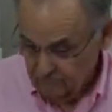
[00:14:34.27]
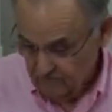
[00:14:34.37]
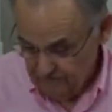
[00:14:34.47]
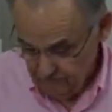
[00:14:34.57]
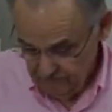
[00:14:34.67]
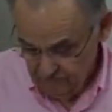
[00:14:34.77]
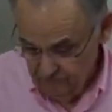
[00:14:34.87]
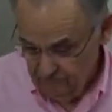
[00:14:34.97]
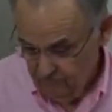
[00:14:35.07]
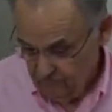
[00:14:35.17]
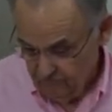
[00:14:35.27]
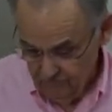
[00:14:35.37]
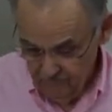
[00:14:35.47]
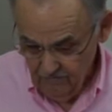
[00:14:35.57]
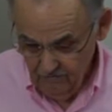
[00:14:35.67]
like we did before,
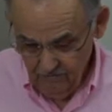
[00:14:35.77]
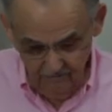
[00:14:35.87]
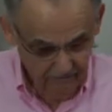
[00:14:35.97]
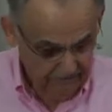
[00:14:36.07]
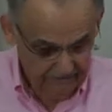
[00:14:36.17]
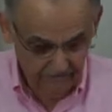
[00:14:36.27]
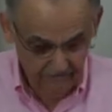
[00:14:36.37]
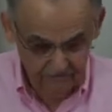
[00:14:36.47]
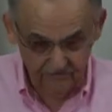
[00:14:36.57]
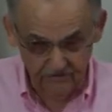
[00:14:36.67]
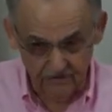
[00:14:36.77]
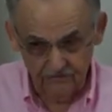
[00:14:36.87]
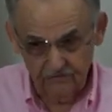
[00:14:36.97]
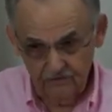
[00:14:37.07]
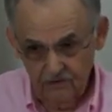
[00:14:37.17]
add another
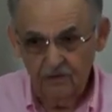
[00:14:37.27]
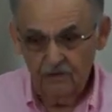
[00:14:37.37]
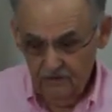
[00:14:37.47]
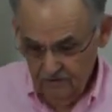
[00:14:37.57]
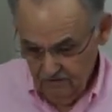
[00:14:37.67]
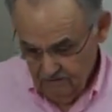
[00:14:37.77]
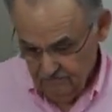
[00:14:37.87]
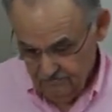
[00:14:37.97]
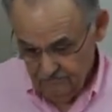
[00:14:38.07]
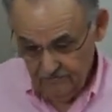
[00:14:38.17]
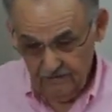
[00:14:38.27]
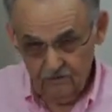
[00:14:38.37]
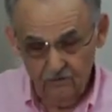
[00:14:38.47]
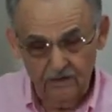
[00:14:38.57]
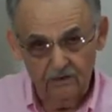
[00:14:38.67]
section, see if that'll
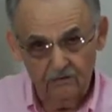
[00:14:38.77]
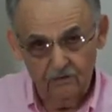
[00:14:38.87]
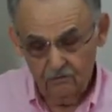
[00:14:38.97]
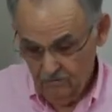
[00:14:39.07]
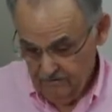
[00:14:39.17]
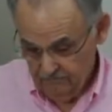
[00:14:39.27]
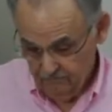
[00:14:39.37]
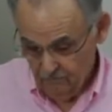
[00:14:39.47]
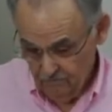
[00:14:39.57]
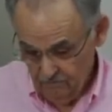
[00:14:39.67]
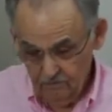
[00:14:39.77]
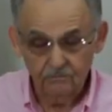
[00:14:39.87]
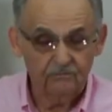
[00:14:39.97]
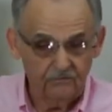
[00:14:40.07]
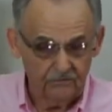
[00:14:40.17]
go down all the way. If it will,
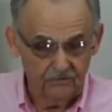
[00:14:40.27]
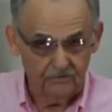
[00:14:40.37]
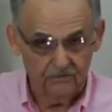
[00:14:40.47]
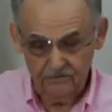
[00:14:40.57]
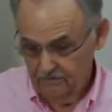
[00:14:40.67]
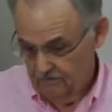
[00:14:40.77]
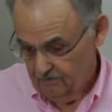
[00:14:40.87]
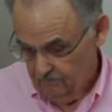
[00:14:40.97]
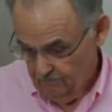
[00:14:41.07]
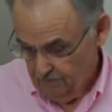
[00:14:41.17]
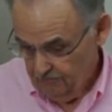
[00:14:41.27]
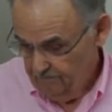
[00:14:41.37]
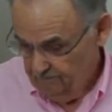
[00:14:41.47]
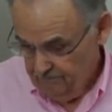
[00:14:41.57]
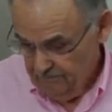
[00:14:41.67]
you're good to go.
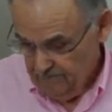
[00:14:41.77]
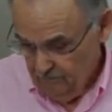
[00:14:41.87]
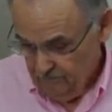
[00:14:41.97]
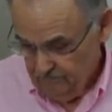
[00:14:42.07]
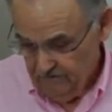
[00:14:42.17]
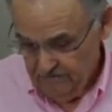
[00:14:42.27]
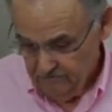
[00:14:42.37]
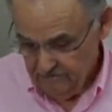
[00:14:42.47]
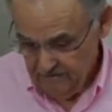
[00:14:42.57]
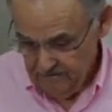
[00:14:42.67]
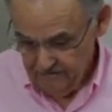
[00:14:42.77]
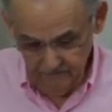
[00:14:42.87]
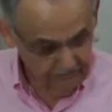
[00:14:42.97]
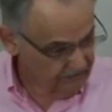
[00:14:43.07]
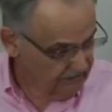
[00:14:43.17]
When you've got your tank
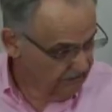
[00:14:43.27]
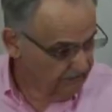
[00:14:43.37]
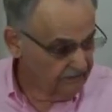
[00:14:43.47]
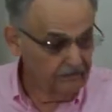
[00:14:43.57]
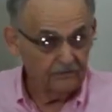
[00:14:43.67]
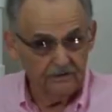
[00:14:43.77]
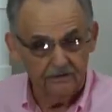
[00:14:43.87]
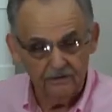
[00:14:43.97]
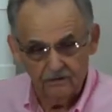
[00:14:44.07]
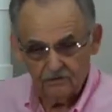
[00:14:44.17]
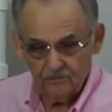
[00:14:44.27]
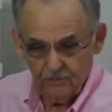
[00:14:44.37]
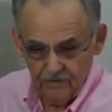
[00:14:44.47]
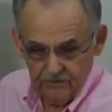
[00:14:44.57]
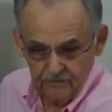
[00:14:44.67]
empty, and here again I'll
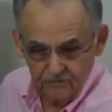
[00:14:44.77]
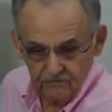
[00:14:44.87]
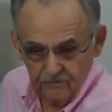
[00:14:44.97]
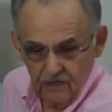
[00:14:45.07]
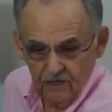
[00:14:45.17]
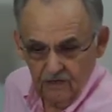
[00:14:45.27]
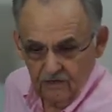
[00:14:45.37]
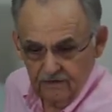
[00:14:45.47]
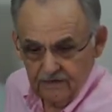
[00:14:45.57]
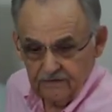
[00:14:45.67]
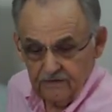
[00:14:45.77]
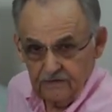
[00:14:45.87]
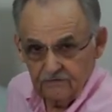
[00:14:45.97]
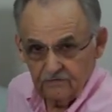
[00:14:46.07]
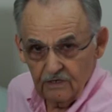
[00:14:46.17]
explain this, that
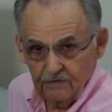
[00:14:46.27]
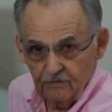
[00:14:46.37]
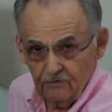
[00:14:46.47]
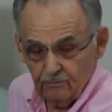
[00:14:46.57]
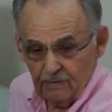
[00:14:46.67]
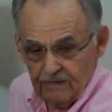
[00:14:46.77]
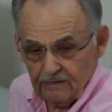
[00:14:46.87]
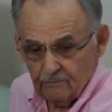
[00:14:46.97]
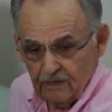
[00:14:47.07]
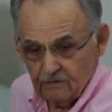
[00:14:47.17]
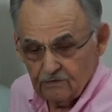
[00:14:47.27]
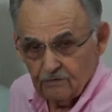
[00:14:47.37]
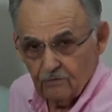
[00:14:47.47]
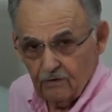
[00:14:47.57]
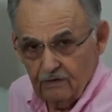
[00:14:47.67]
T is on there to bottom out at the
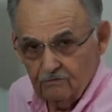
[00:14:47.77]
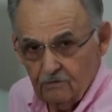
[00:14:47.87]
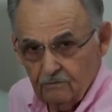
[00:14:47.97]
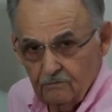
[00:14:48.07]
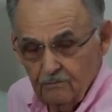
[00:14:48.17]
gravel.